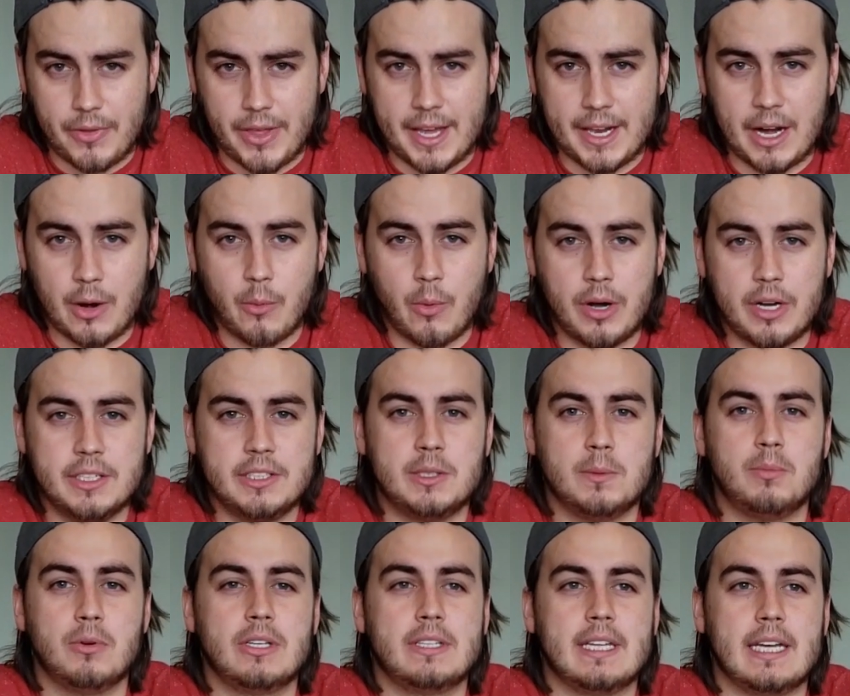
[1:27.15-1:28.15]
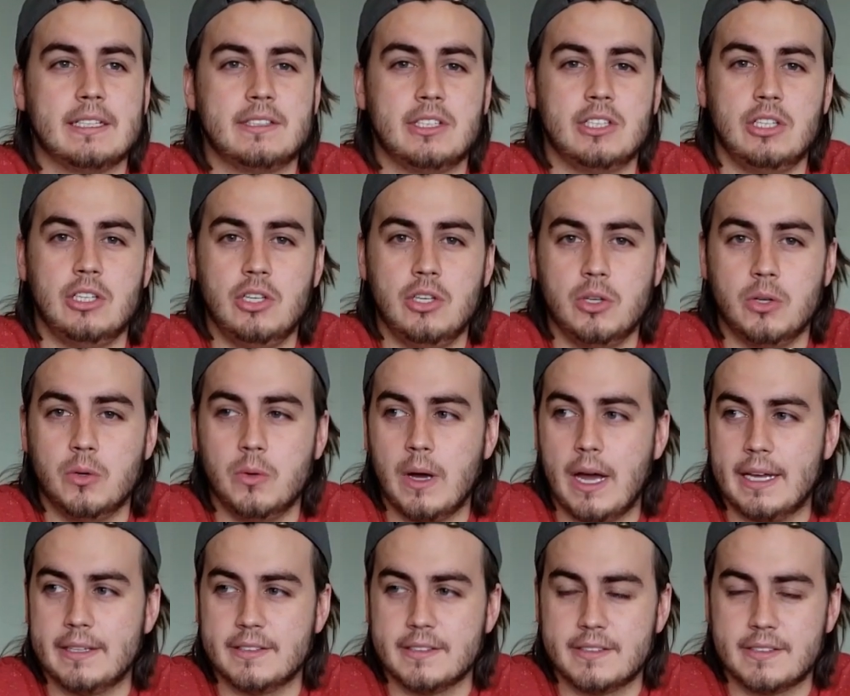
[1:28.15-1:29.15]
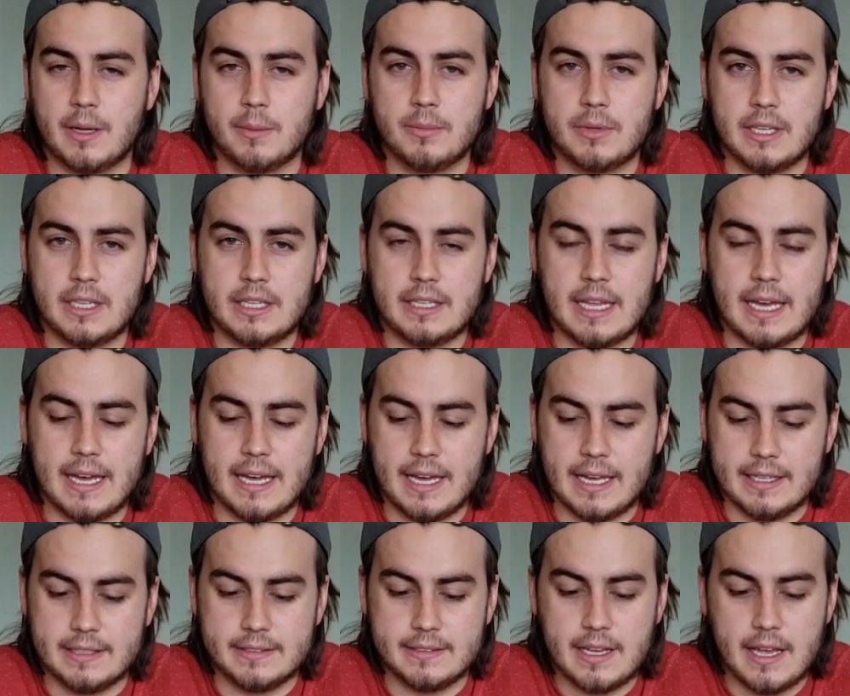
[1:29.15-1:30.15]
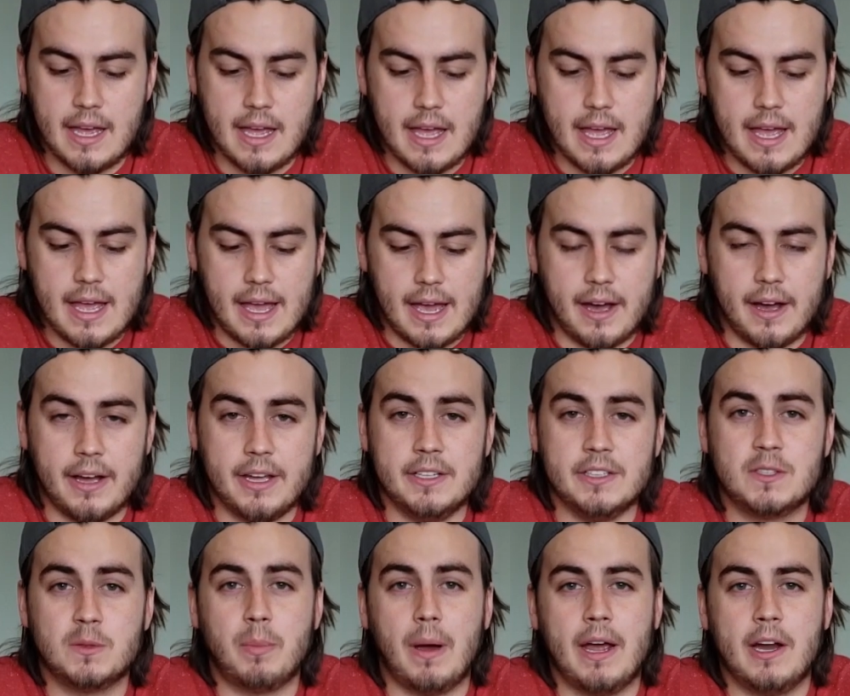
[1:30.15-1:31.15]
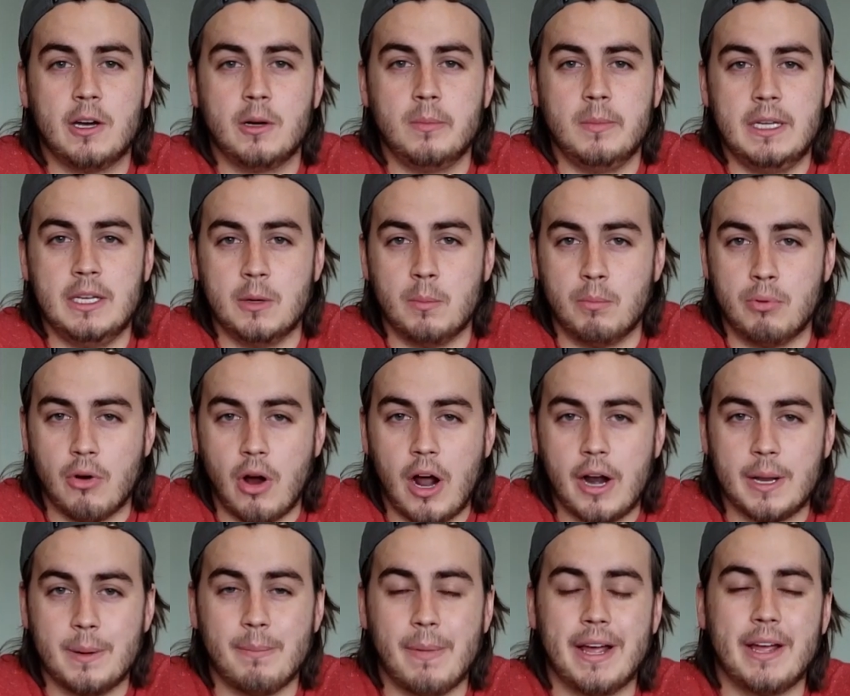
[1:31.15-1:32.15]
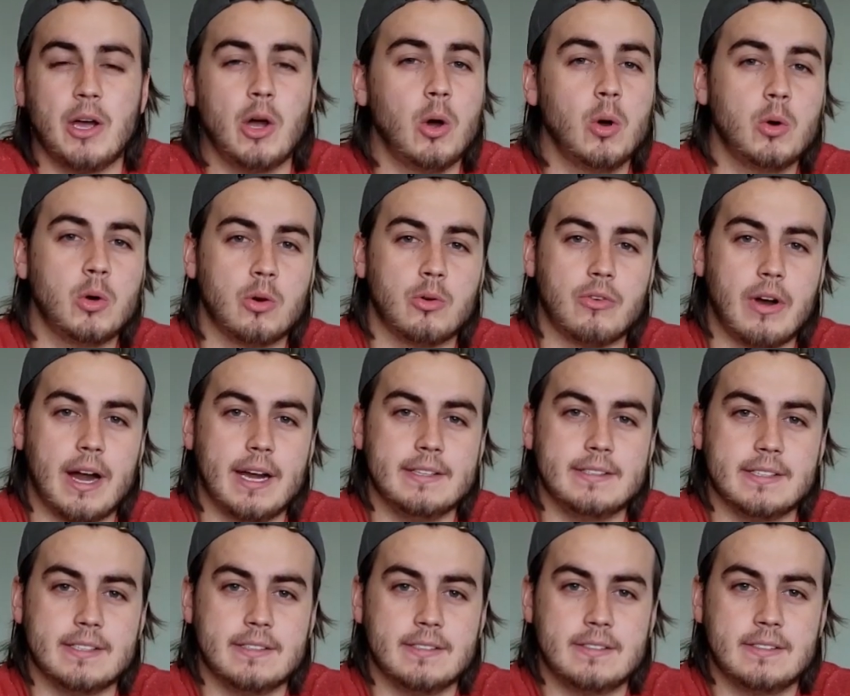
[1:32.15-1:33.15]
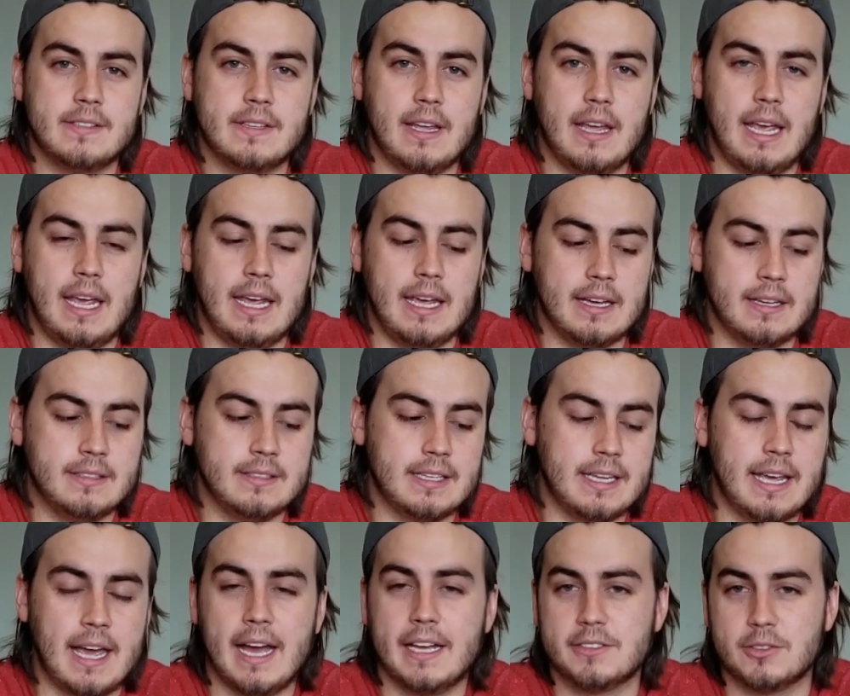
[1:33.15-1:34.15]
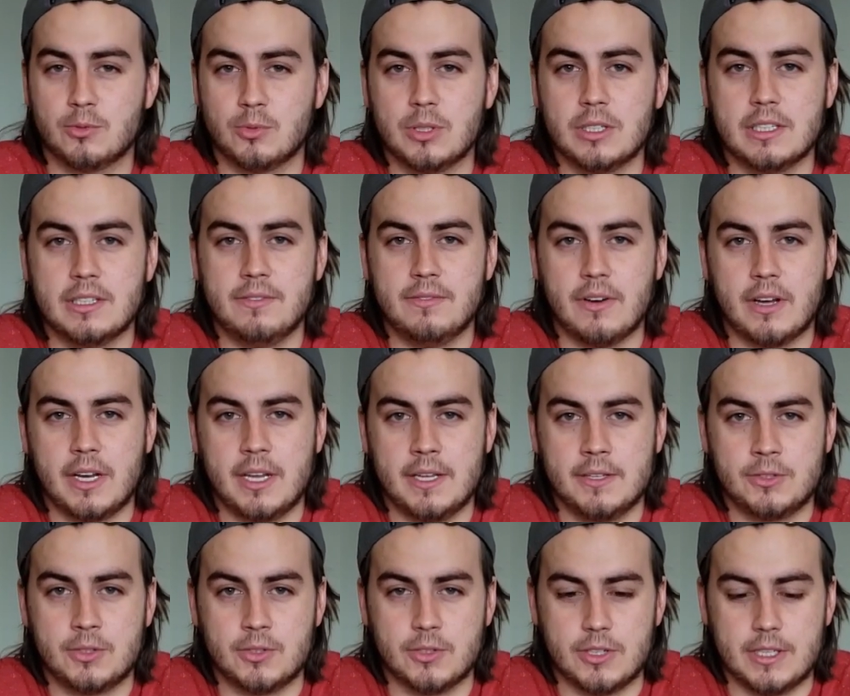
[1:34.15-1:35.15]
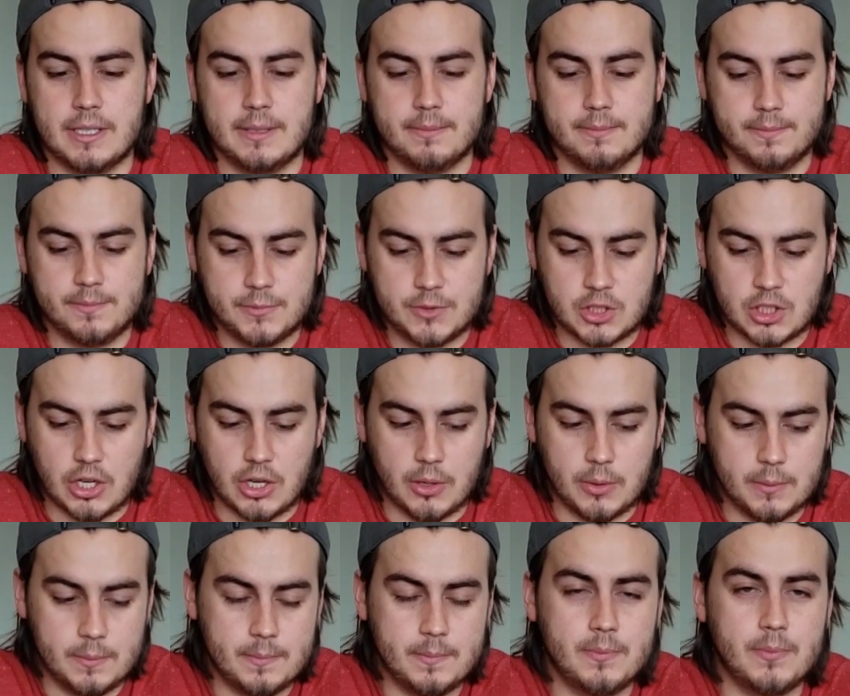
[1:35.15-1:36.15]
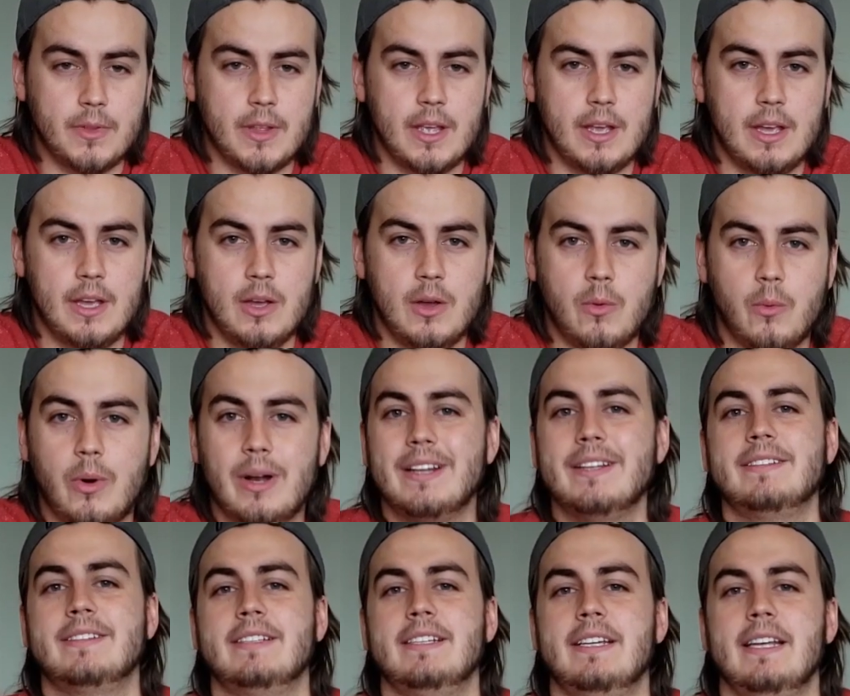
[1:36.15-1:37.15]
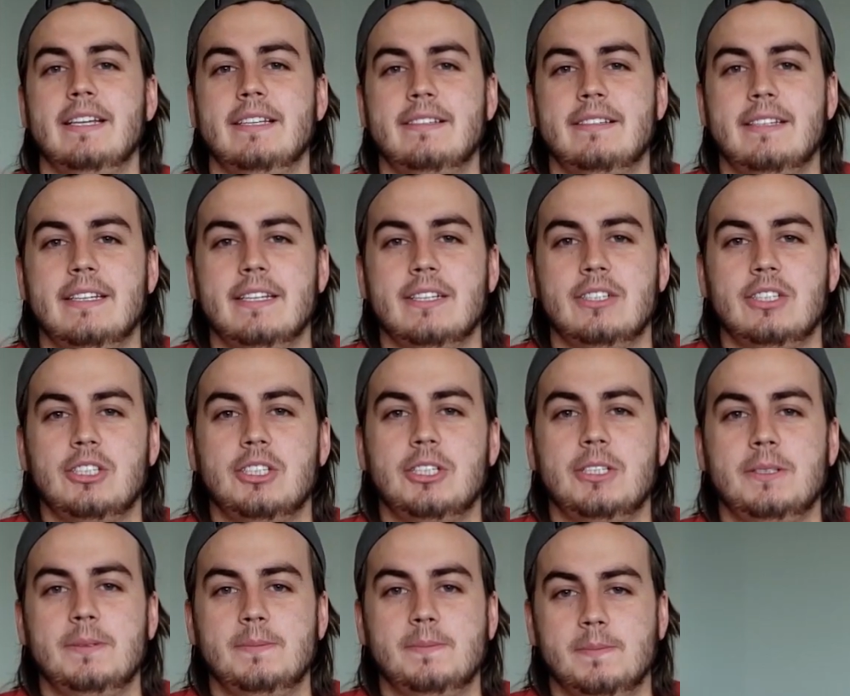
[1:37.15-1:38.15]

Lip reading: And I wanted to bring that to you as it's something that has inspired me to broaden my own horizons, and it has a really fun history. So, what is today's dish?